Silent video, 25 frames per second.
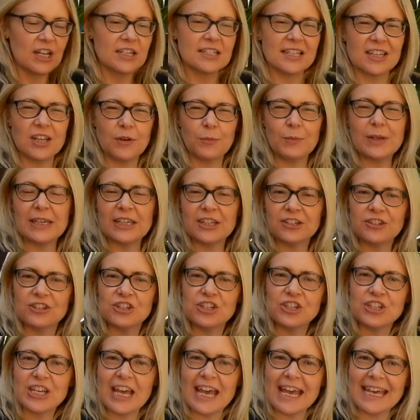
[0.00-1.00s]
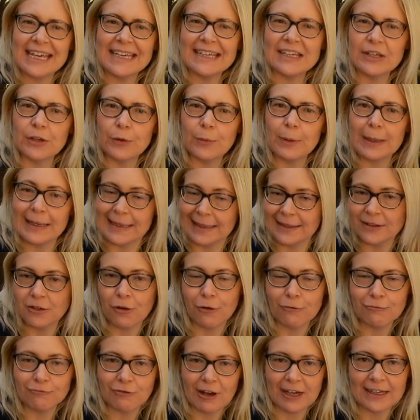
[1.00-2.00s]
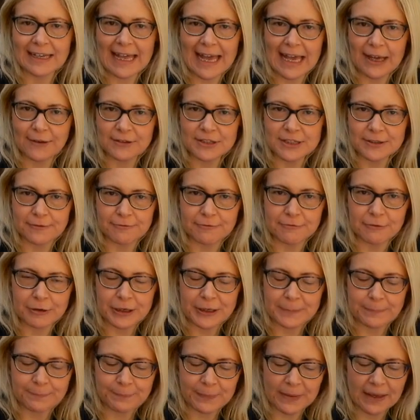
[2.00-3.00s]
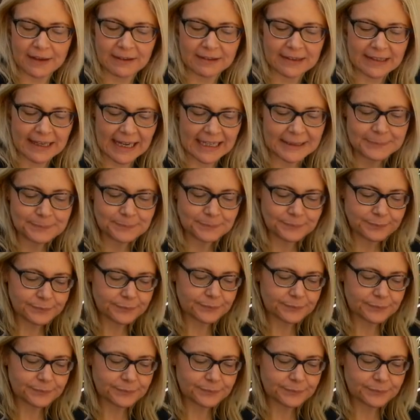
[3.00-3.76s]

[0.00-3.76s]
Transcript: so that we can share equally and not run out of room, okay?